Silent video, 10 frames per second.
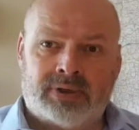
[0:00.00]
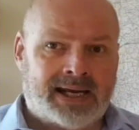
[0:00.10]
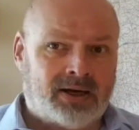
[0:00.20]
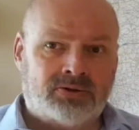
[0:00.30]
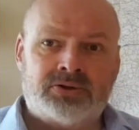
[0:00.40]

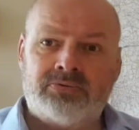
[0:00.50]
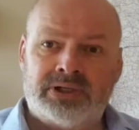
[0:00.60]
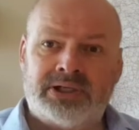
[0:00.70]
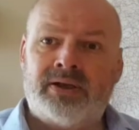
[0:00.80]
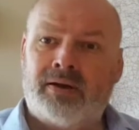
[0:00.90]
how to
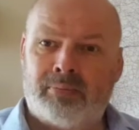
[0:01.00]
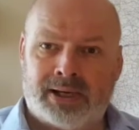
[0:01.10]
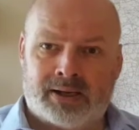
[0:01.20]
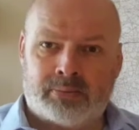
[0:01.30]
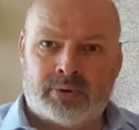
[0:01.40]
read a
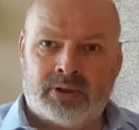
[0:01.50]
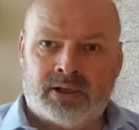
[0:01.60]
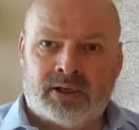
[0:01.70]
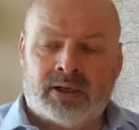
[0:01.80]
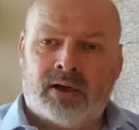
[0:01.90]
map.
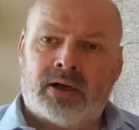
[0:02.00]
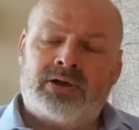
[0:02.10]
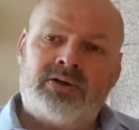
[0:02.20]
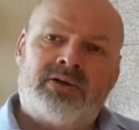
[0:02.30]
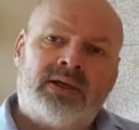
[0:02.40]
I
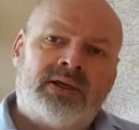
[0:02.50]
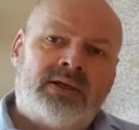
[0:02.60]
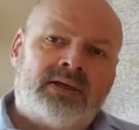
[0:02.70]
could